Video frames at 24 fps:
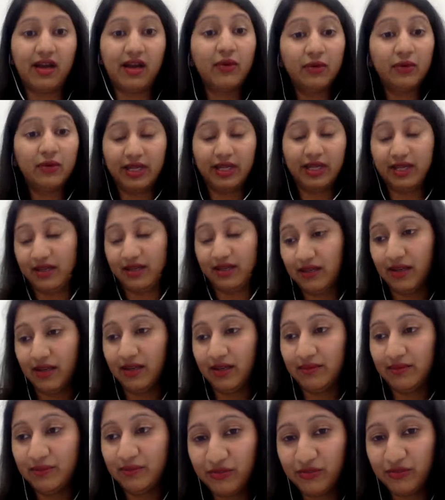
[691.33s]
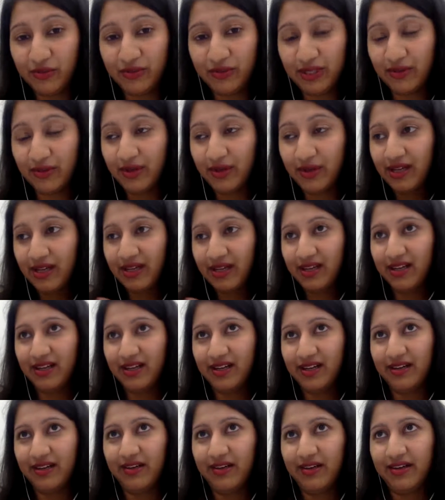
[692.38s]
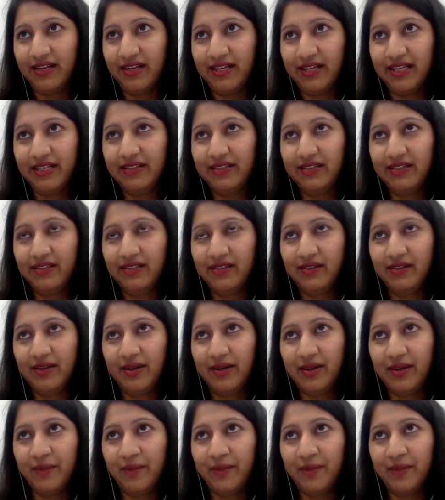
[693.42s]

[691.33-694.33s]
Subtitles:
that. Before we go ahead.